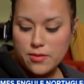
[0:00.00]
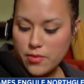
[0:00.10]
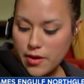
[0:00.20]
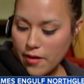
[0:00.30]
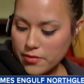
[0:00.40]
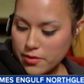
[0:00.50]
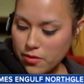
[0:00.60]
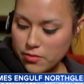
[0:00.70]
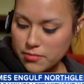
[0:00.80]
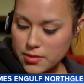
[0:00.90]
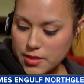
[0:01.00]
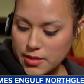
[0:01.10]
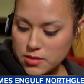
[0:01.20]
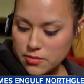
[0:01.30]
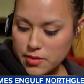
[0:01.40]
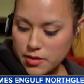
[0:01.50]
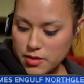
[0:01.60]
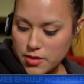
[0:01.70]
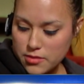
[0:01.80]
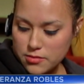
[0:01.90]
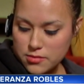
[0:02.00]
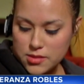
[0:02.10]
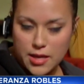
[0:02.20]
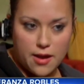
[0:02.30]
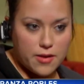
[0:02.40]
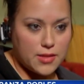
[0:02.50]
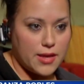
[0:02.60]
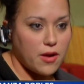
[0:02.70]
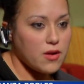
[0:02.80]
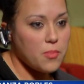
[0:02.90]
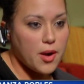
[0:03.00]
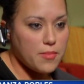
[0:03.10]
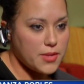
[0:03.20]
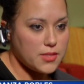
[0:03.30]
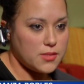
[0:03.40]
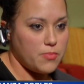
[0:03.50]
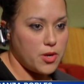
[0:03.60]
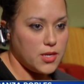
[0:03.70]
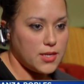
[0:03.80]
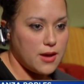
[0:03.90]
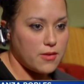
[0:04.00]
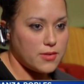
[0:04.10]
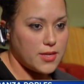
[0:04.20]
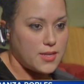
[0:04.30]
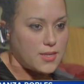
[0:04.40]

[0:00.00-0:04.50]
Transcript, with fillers: We were out in the cold. The kids were scared, like our apartment's burning down,